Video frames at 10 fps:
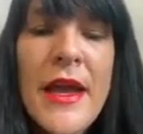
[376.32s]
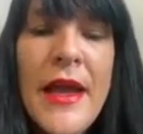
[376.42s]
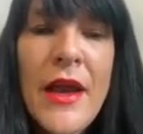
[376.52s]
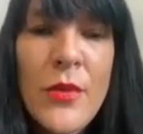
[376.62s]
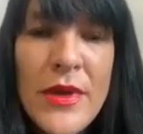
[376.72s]

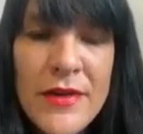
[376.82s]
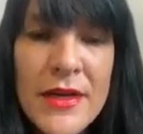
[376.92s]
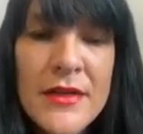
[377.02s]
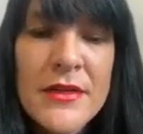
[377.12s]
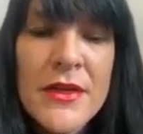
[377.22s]

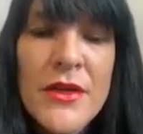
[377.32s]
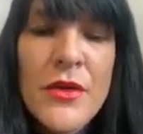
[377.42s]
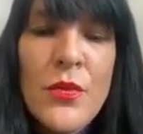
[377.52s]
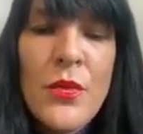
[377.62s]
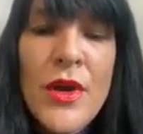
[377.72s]
However,
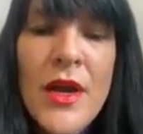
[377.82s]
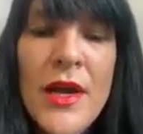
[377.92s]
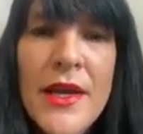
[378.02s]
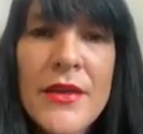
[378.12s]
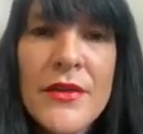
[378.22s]
what
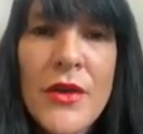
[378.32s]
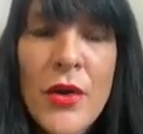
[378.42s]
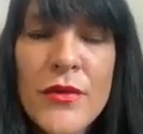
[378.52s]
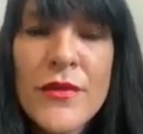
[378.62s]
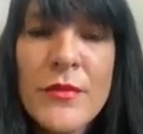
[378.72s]
I
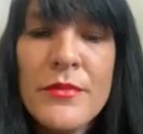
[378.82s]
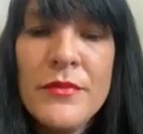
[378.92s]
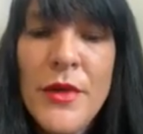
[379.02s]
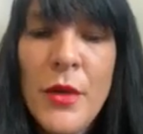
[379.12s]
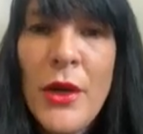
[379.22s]
know from
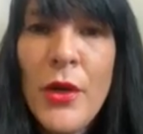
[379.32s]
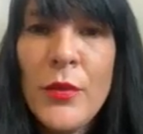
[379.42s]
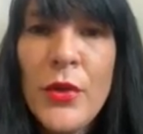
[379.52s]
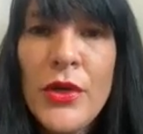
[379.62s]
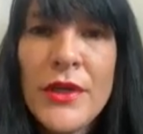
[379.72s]
my
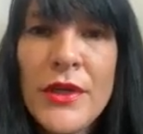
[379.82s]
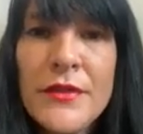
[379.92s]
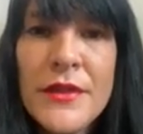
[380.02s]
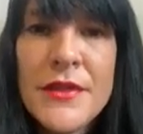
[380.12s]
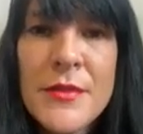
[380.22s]
own work
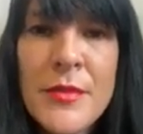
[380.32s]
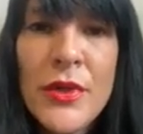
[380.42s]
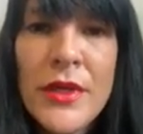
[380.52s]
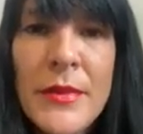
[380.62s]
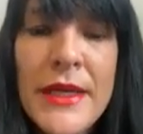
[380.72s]
and
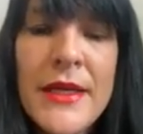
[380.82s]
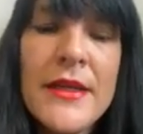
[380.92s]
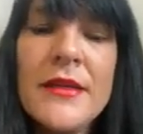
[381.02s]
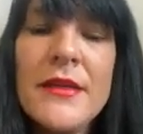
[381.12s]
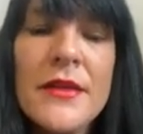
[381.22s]
supporting
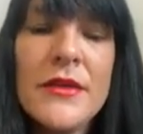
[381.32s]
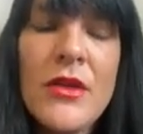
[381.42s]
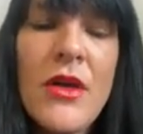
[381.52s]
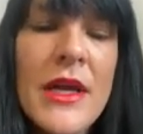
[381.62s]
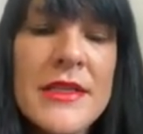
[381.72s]
many
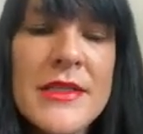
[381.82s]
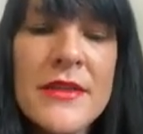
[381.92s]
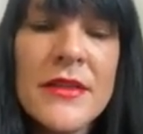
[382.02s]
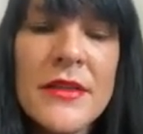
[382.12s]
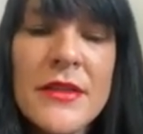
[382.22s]
clients
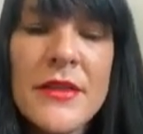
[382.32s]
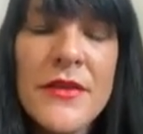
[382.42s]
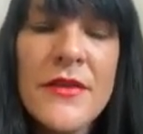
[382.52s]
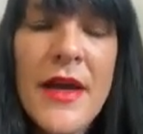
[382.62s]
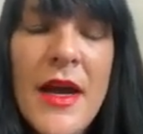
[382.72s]
in
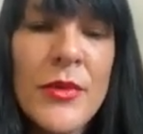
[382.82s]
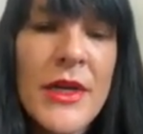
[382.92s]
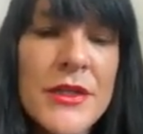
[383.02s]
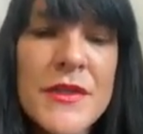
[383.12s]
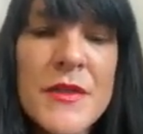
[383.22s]
the harm
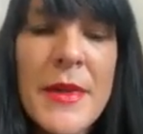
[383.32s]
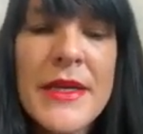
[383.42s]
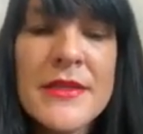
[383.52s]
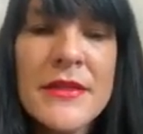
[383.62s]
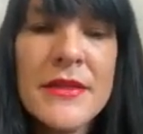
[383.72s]
reduction
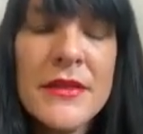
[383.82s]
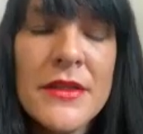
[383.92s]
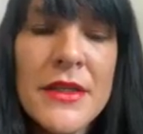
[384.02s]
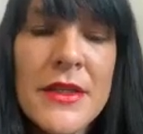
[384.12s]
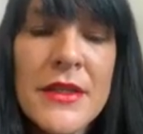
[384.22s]
space and
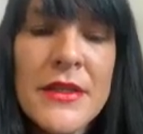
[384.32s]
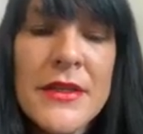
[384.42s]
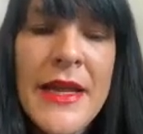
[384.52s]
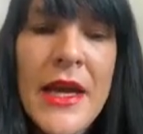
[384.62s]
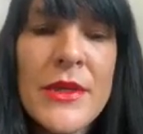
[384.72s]

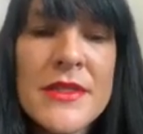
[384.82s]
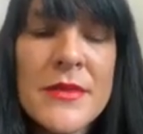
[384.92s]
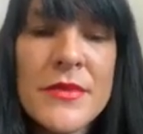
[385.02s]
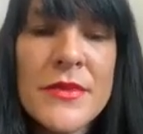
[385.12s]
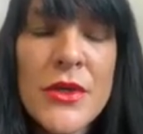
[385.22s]
now in
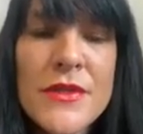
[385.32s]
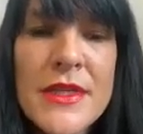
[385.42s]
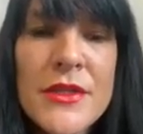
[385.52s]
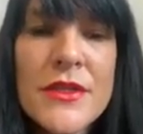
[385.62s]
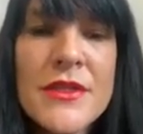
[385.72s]
some dose
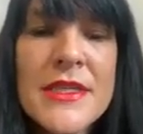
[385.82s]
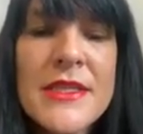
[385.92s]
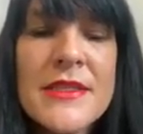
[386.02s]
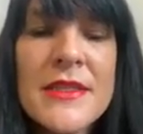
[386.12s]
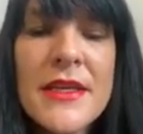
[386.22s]
sessions
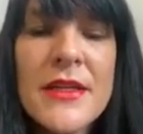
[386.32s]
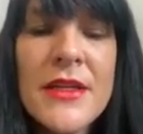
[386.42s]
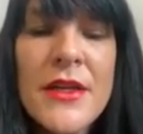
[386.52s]
is that